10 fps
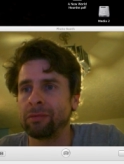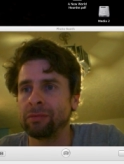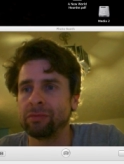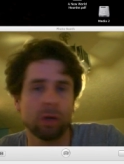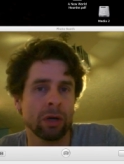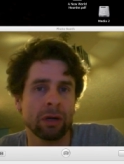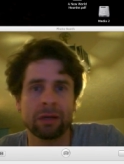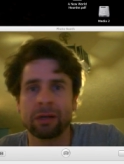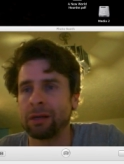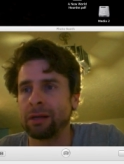
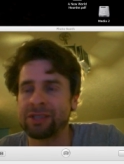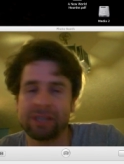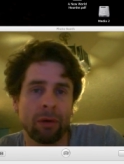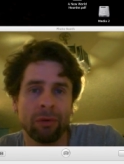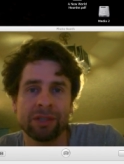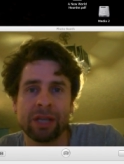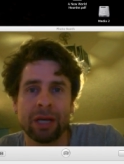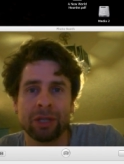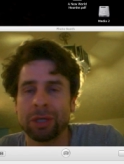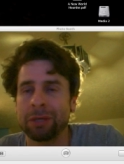work,
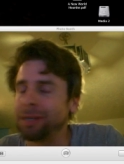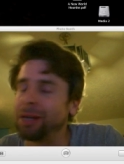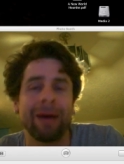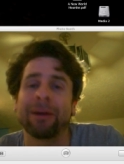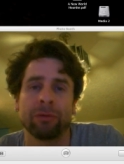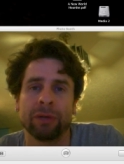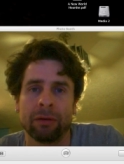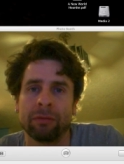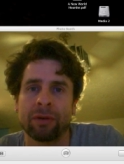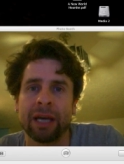sterilization, I don't
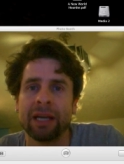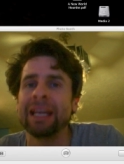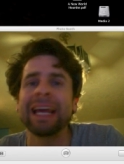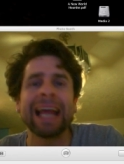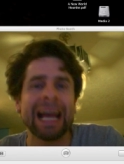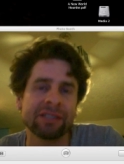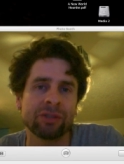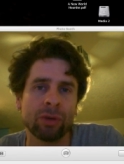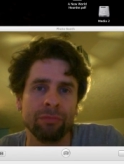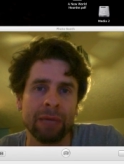know, okay? It has
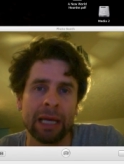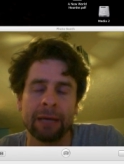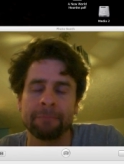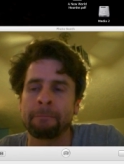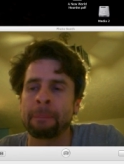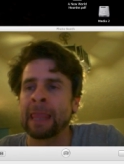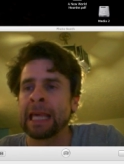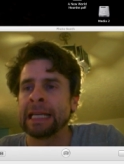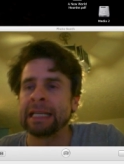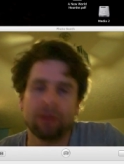its own meaning.
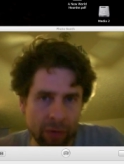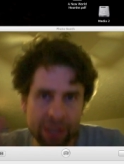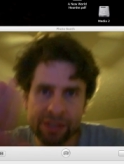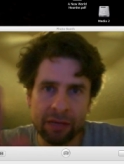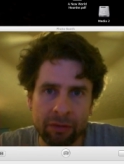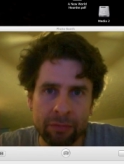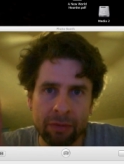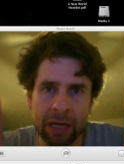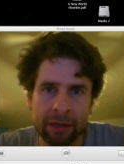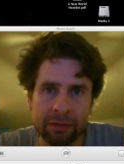Now erase that from your
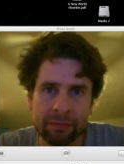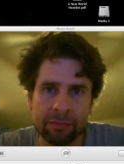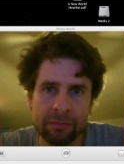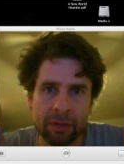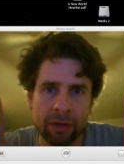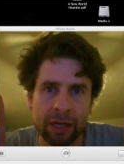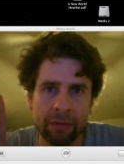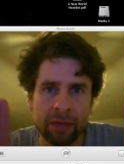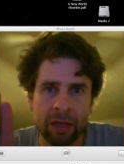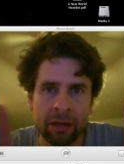mind, okay?
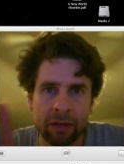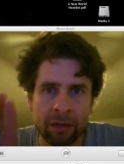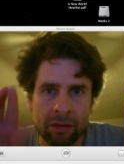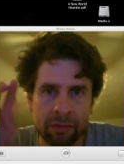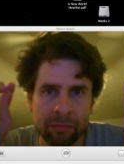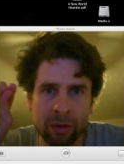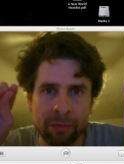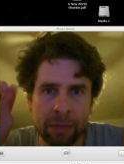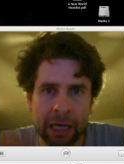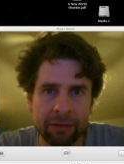
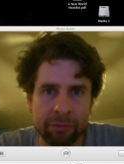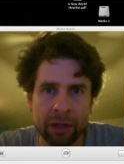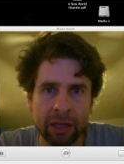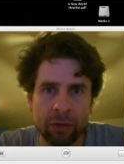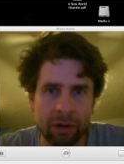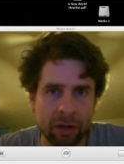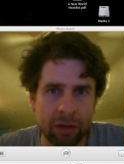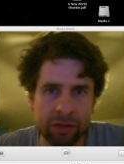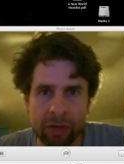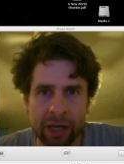Pot of boiling water
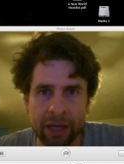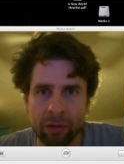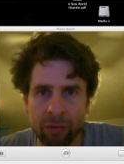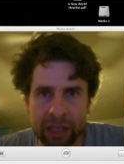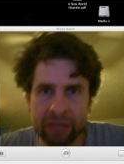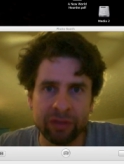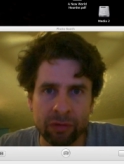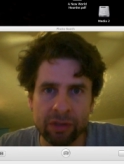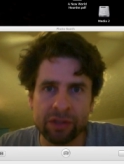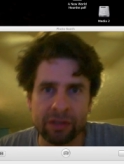goes away. I don't want to
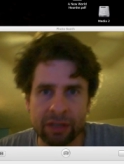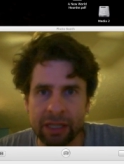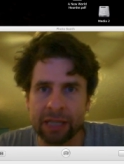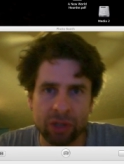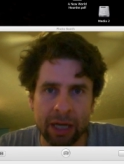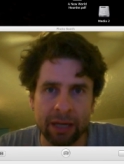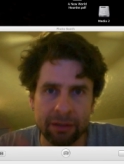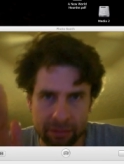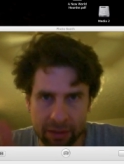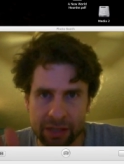influence the next shot
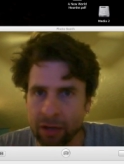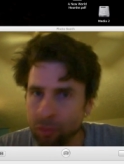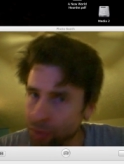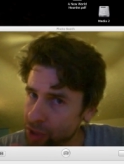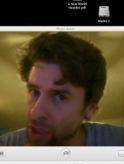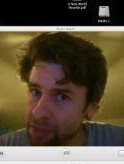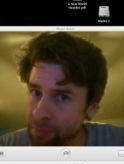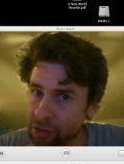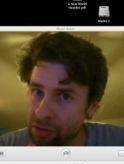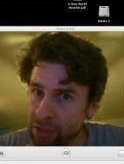because I don't want to
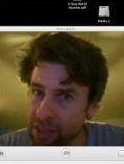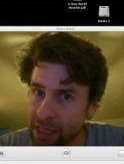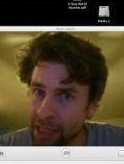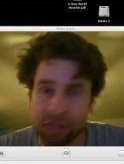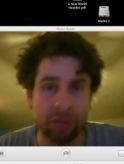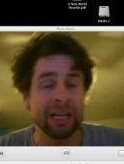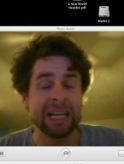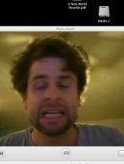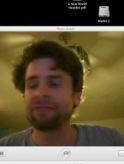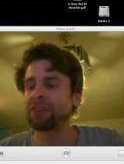juxtapose them just yet. So
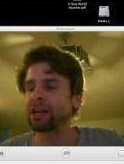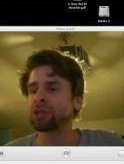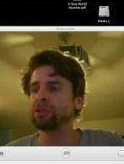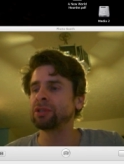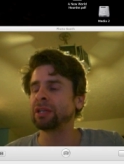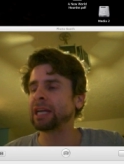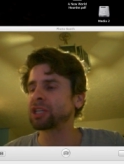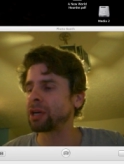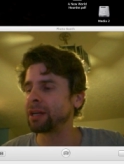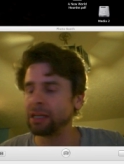if I showed you a next
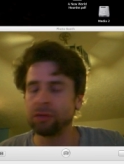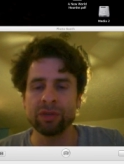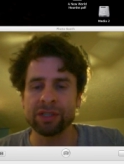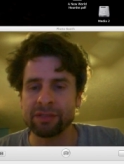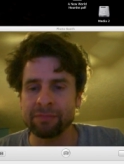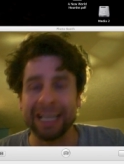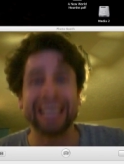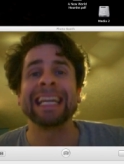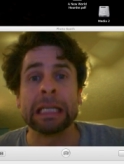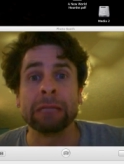shot and it was a
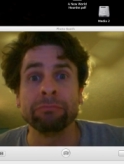kitten,